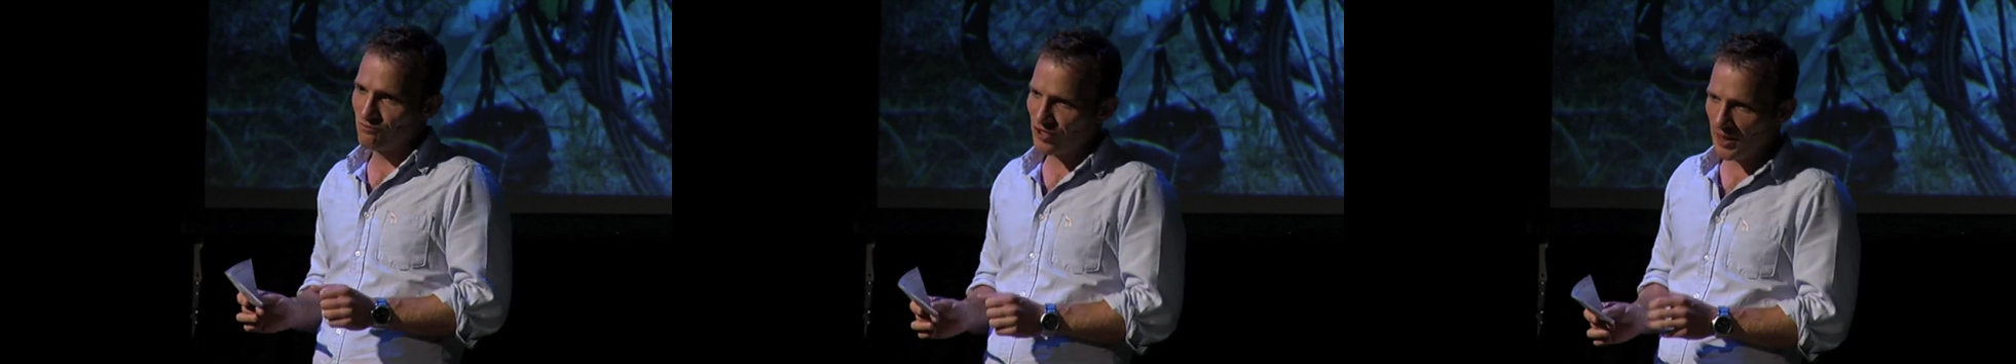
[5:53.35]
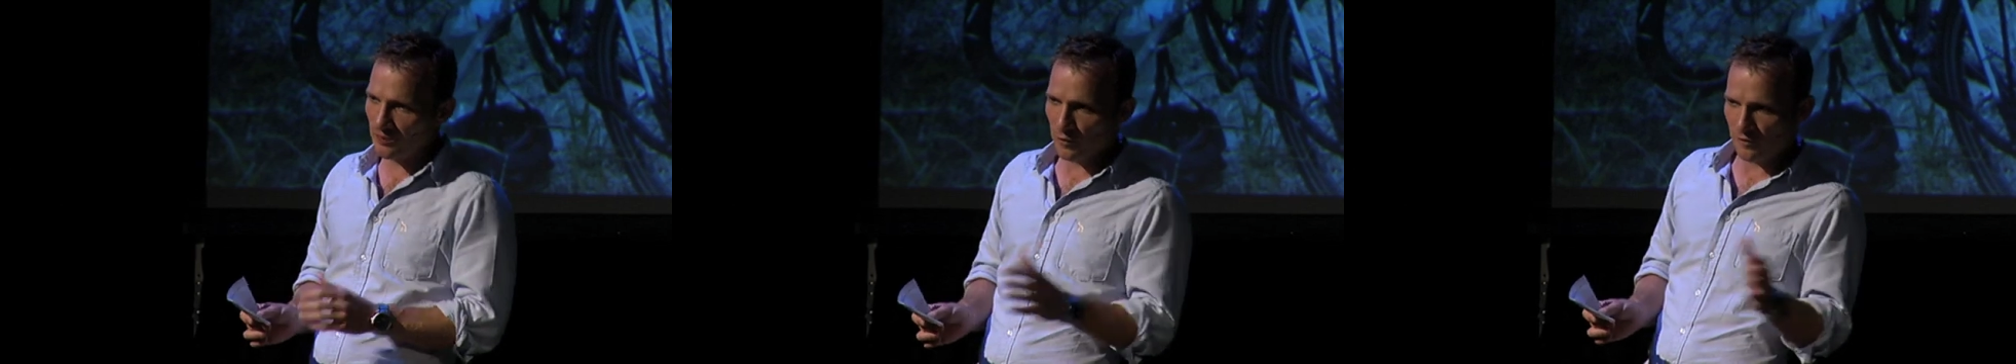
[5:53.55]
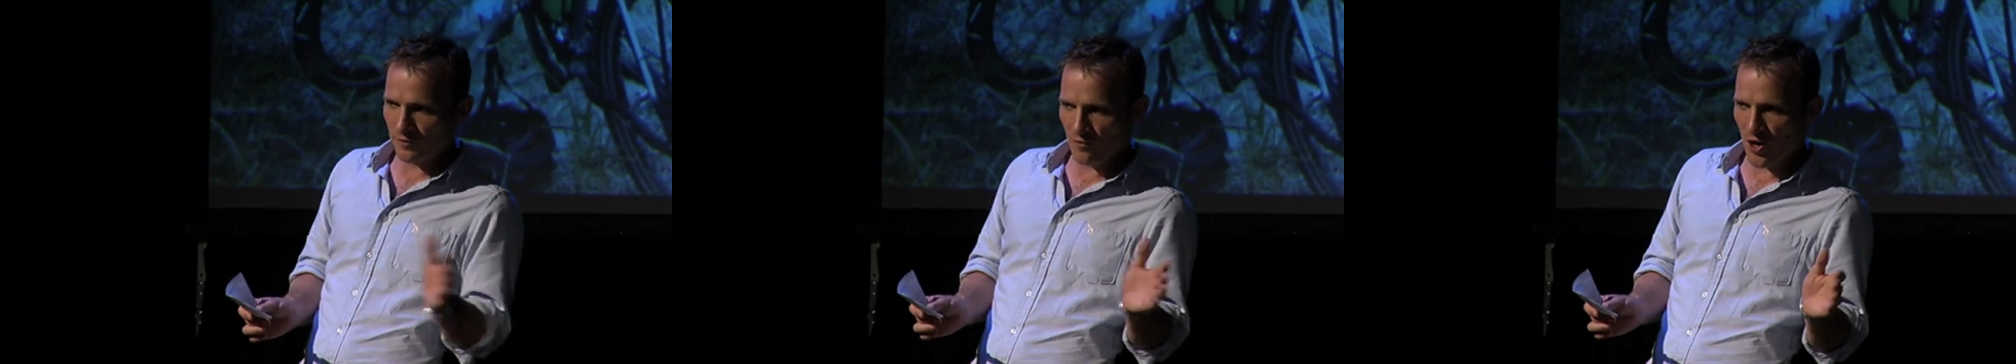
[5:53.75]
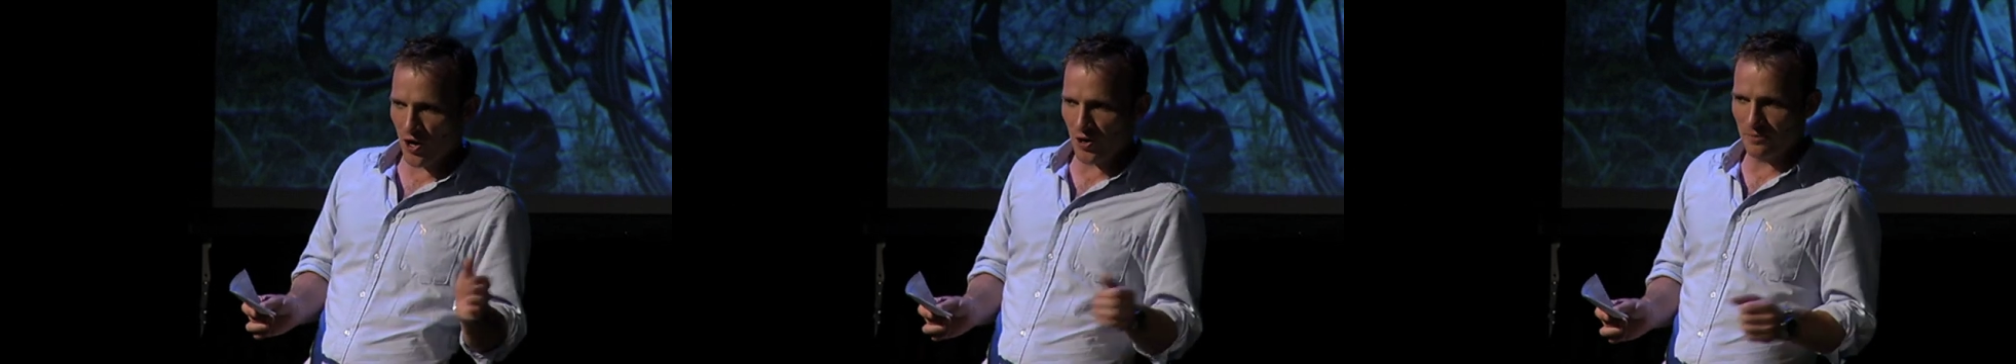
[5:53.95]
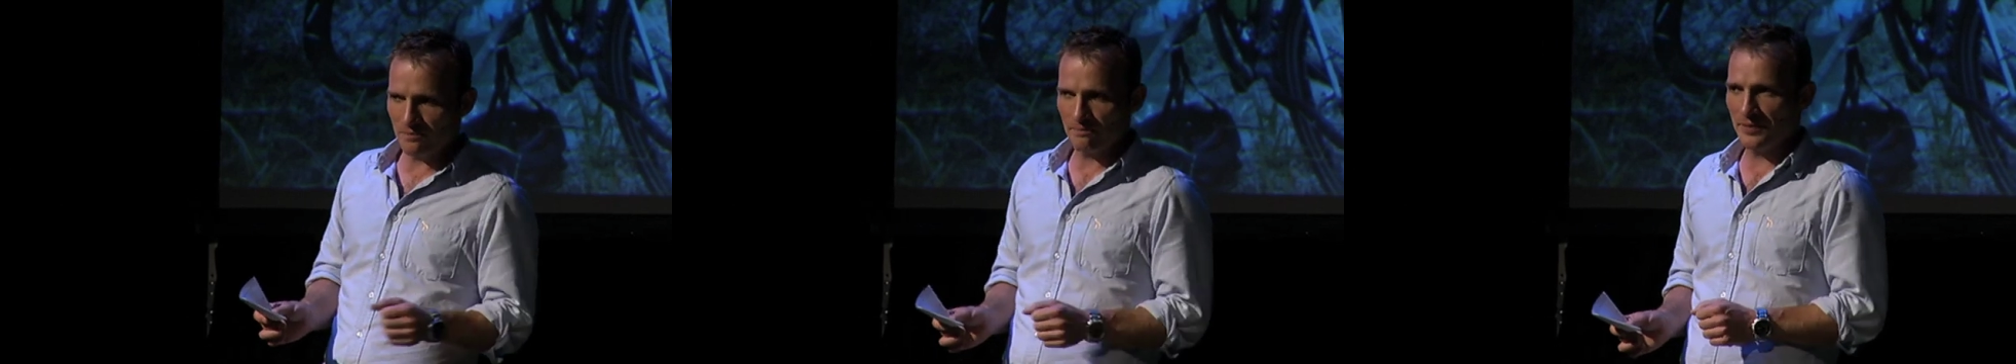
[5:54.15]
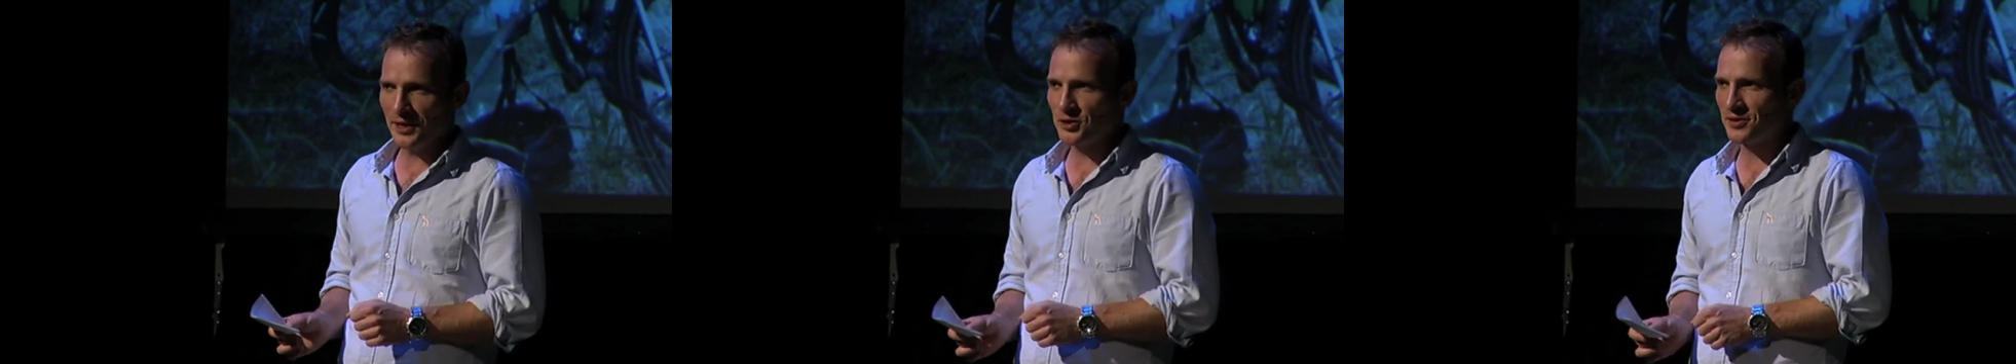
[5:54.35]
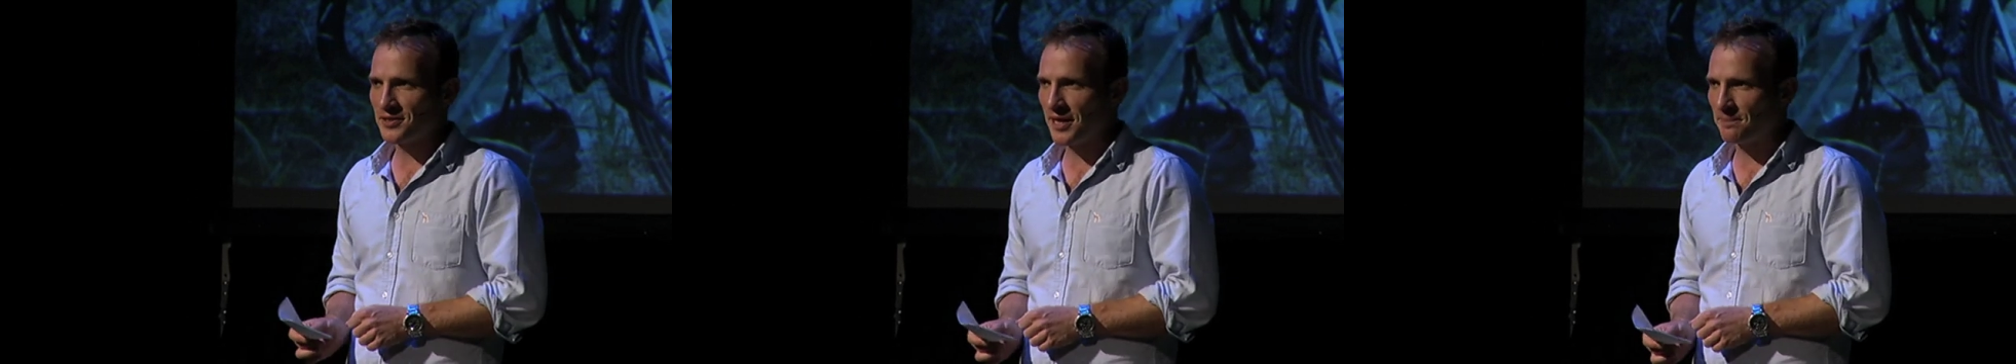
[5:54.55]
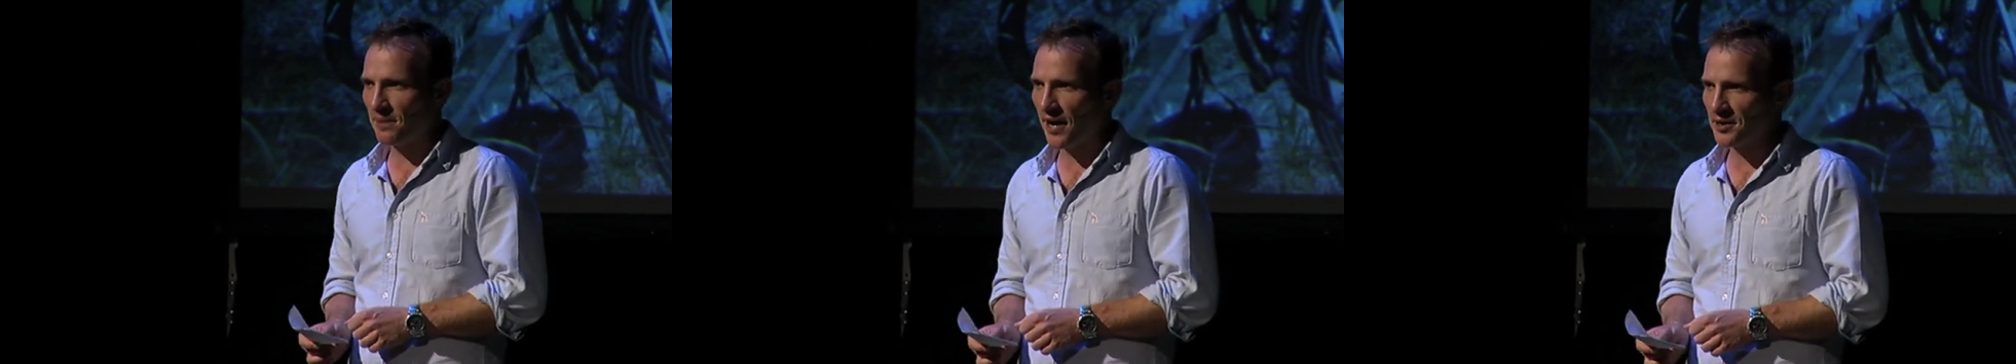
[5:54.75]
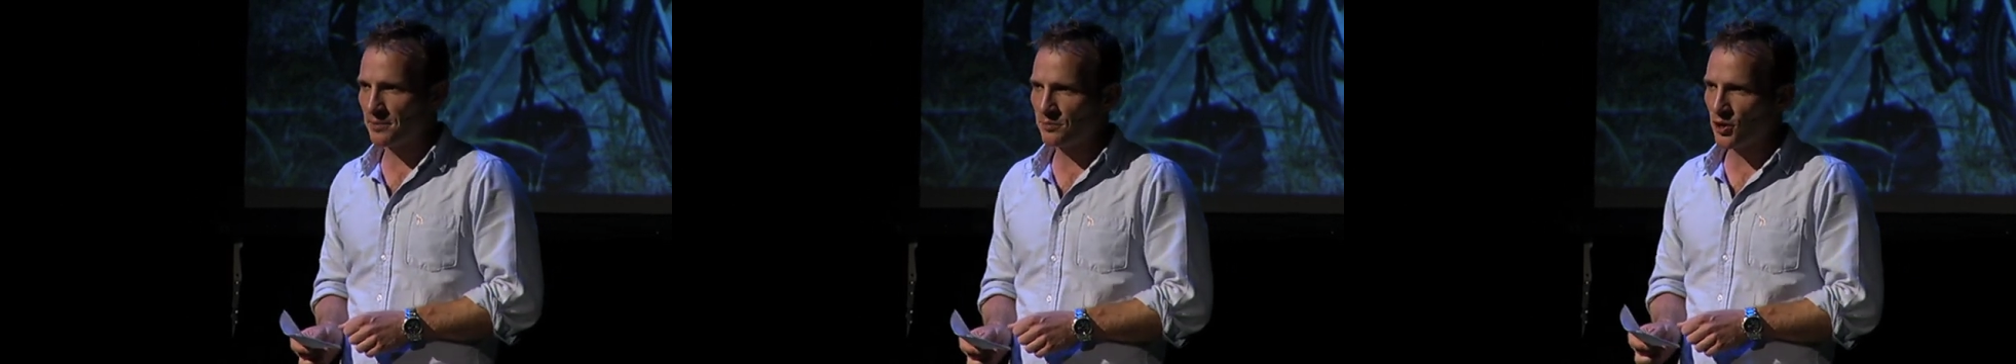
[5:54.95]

jump off the road, pitch your tent behind a